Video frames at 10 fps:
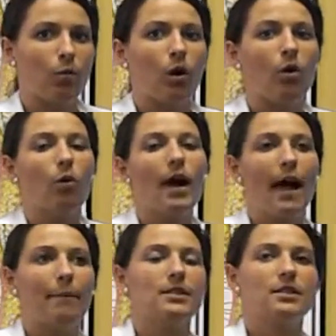Well, what
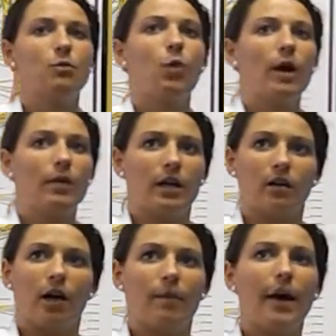happens and why we get
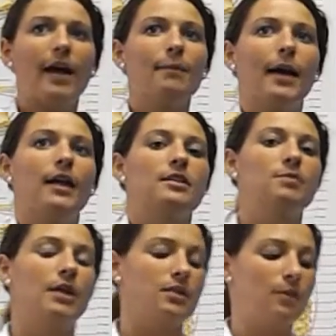a lot of back pain is
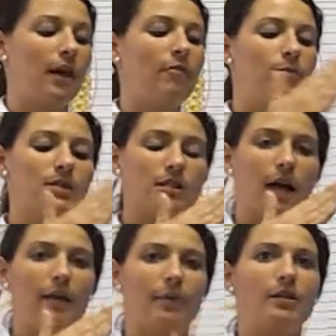because we have a
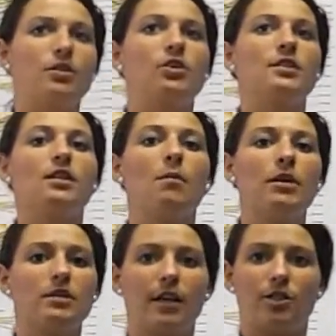misalignment. It's called a
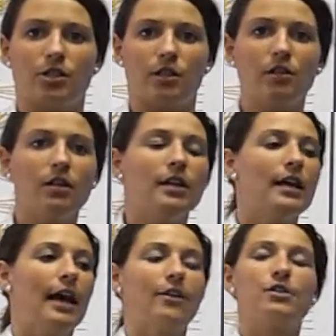subluxation,
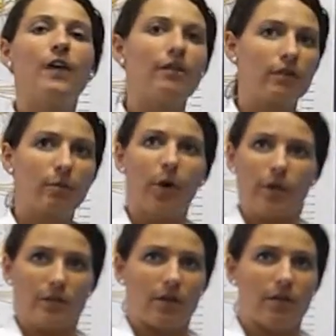and there's 5
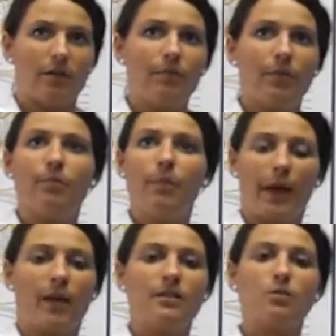components of it.
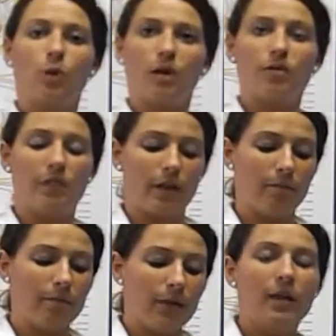Pain is one of
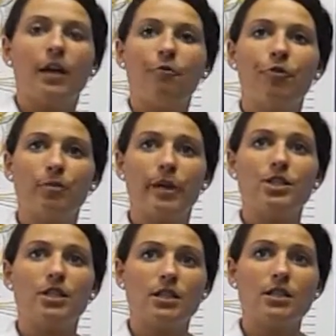them.
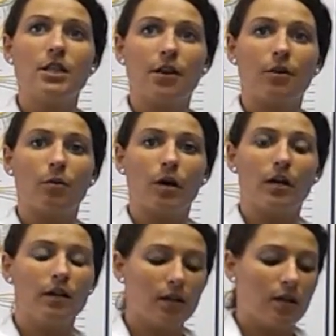Inflammation is another
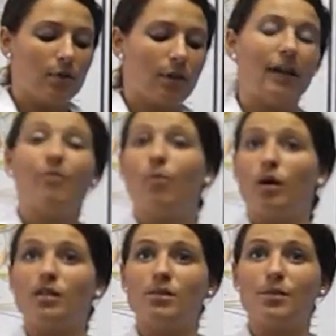one. We're going to have
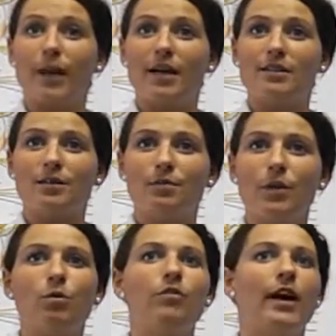muscle
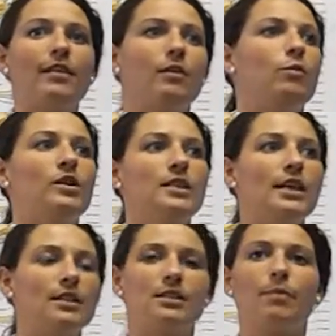spasm. We'll find that one
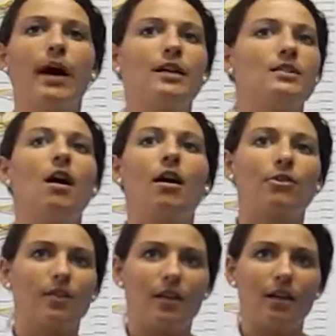side of the spine is
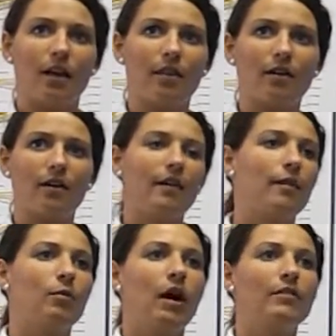hotter than the other, and
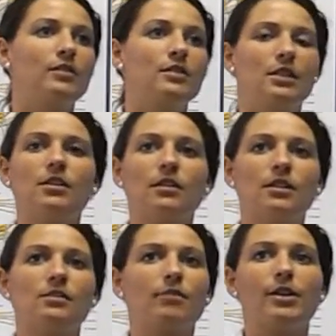then we'll have a
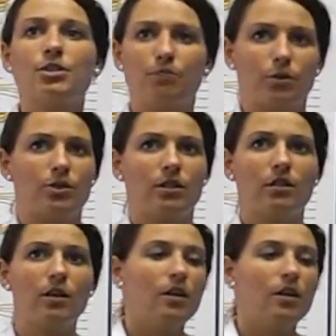decreased range of motion.